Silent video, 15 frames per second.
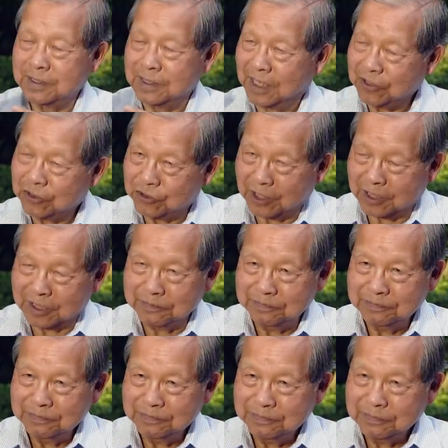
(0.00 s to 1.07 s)
not China,
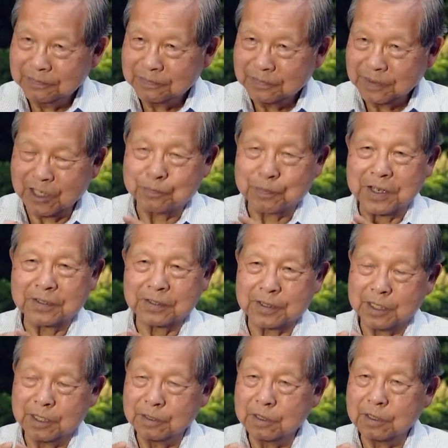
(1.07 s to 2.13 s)
it's
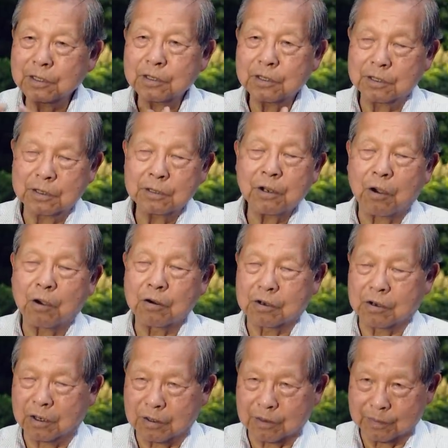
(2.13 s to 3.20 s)
basically Hong
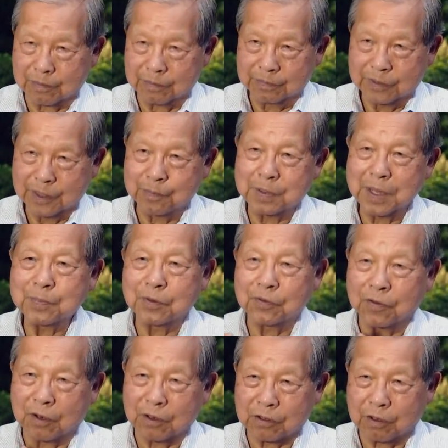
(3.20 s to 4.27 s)
Kong, the people
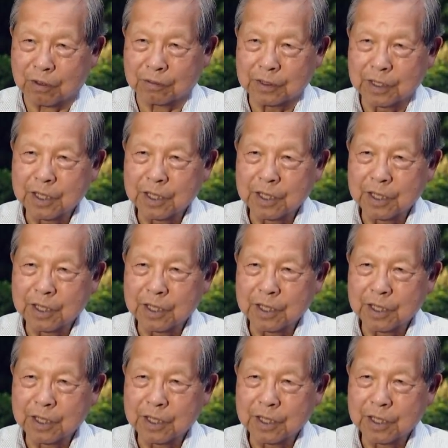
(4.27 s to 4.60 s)
of Hong Kong,